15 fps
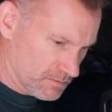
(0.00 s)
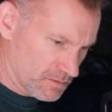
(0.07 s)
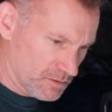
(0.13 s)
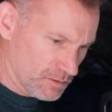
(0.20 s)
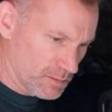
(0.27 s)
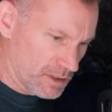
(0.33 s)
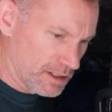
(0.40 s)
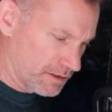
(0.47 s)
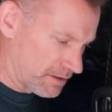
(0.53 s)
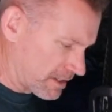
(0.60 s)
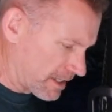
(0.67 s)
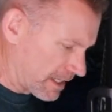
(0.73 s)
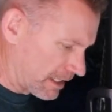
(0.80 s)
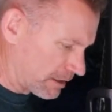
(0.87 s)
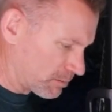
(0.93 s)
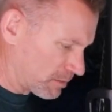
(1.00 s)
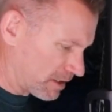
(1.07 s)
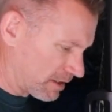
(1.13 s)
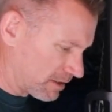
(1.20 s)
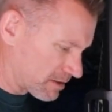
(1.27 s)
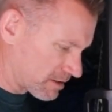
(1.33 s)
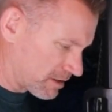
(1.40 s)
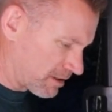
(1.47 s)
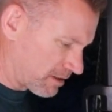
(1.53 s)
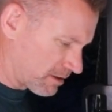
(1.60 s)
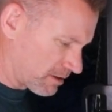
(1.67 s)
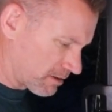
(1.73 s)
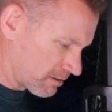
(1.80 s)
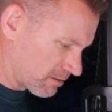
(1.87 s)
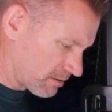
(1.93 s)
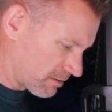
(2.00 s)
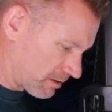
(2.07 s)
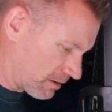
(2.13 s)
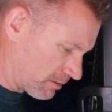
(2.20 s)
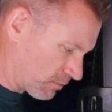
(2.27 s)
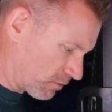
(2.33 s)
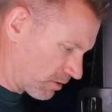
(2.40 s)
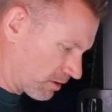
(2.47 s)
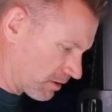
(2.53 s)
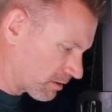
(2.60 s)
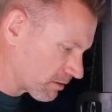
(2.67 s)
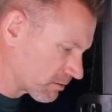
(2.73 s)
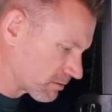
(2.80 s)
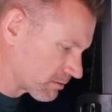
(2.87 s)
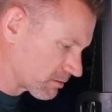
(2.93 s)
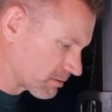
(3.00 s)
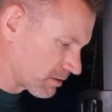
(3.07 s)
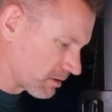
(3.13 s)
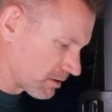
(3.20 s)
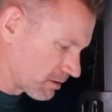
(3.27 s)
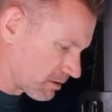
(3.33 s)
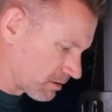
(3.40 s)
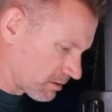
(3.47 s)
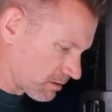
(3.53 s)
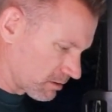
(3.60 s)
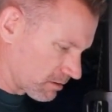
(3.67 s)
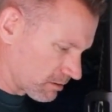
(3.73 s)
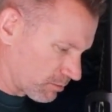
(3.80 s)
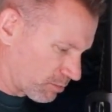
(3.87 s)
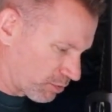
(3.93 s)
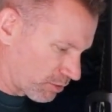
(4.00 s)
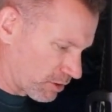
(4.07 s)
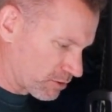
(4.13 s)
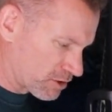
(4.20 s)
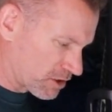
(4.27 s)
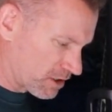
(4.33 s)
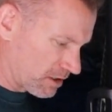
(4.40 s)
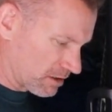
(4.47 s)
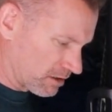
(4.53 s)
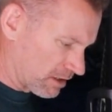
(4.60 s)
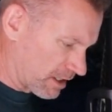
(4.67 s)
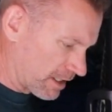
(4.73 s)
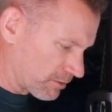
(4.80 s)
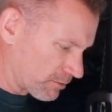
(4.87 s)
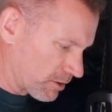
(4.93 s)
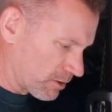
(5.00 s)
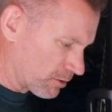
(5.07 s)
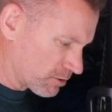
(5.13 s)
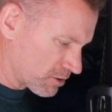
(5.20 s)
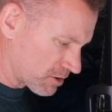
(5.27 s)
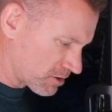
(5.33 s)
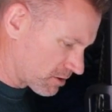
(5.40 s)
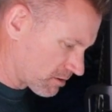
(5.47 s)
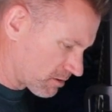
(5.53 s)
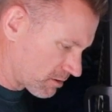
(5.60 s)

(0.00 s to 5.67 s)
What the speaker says: We're at about 9 minutes here, and we're approaching a light roast.